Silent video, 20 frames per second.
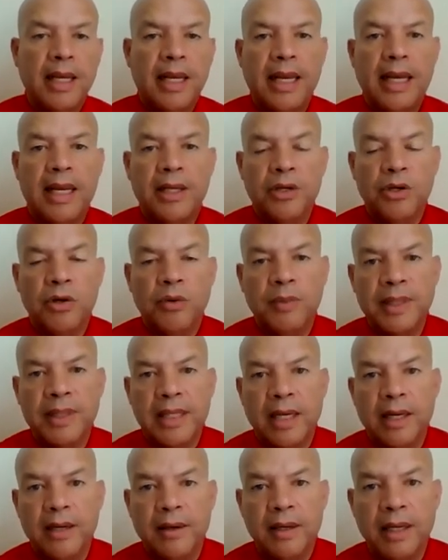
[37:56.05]
and you know, with
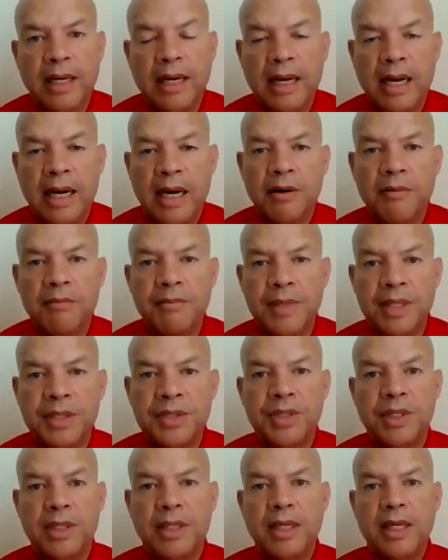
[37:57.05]
our
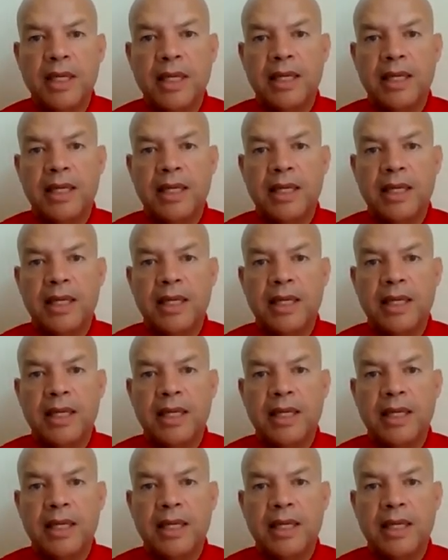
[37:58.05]
mission